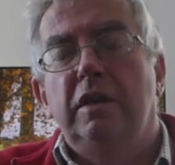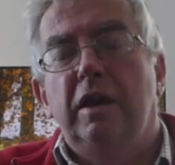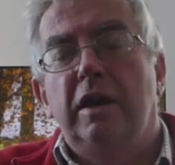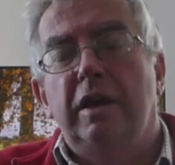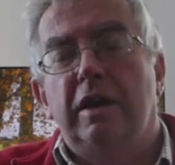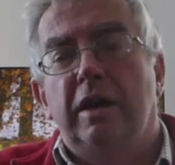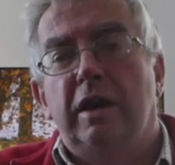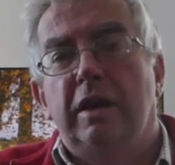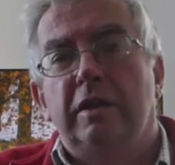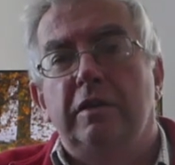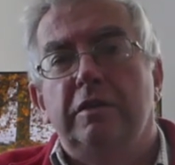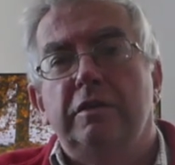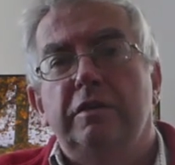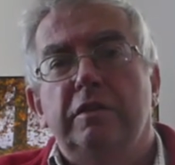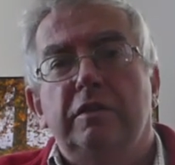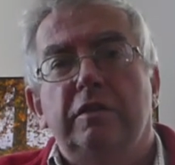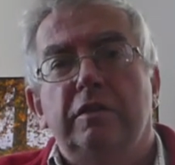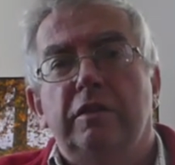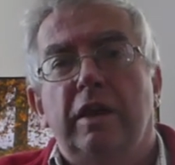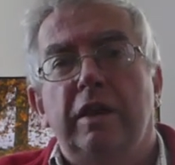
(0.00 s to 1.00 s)
and
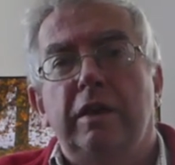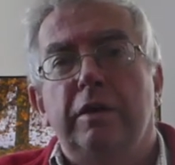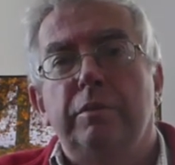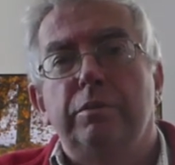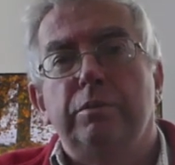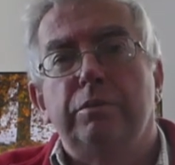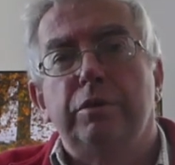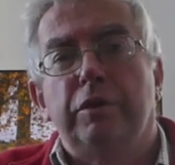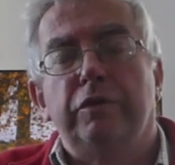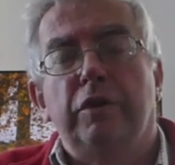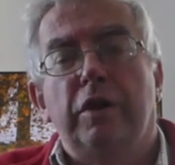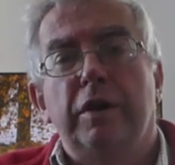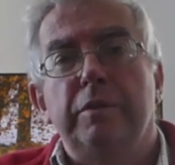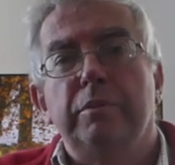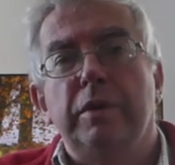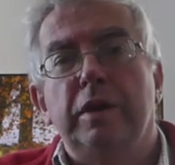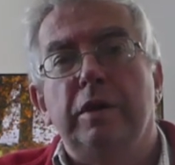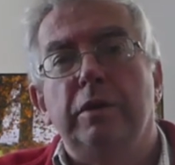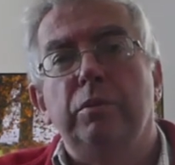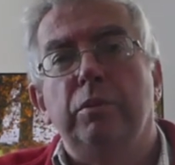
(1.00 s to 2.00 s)
they provide
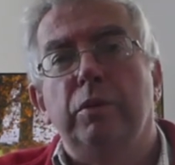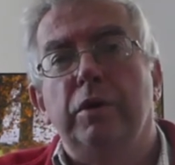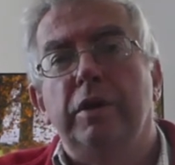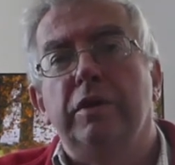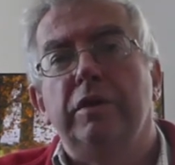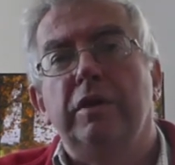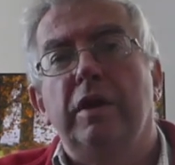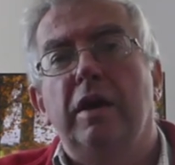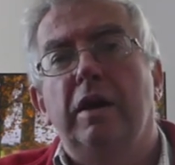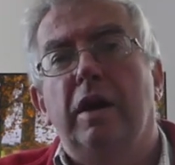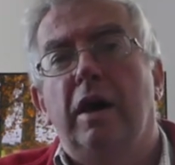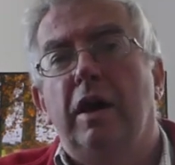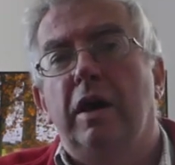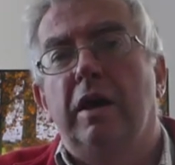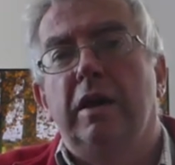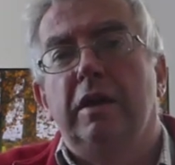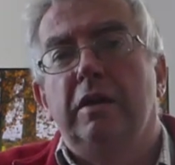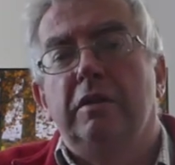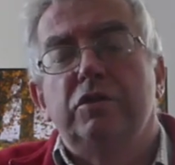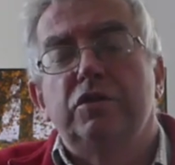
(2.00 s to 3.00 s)
me with
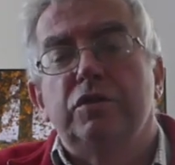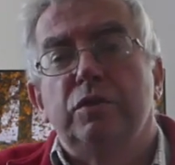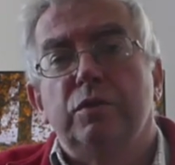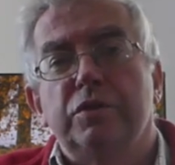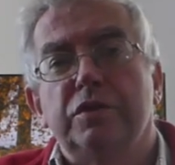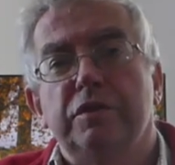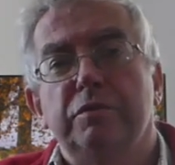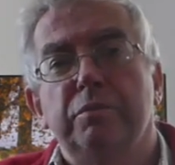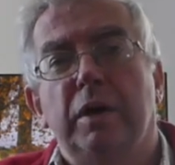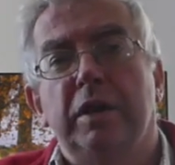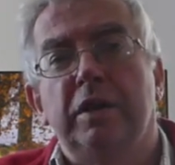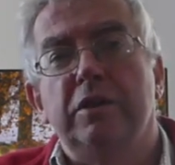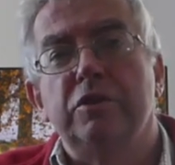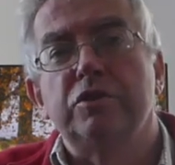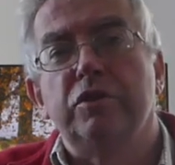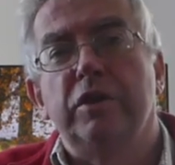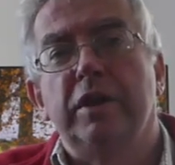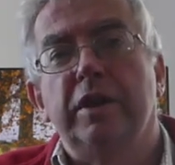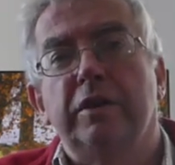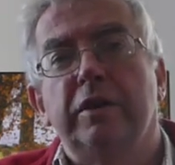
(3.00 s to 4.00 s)
a source of
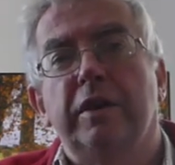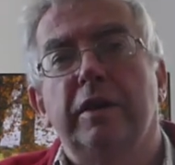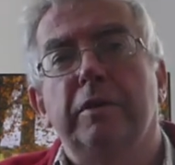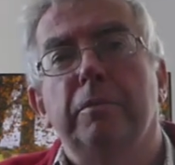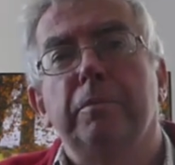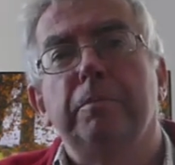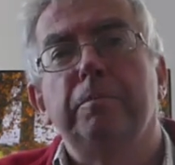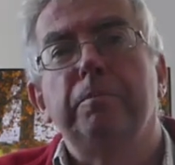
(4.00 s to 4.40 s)
monetary income.